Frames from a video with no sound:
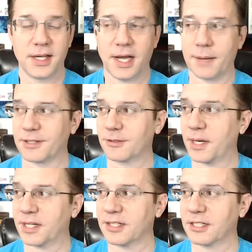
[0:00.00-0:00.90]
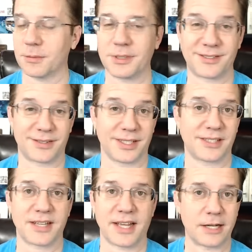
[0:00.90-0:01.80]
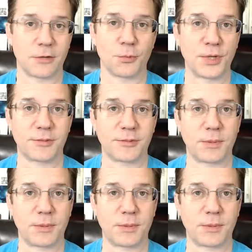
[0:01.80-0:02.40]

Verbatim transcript: I'm expecting it to be six to eight weeks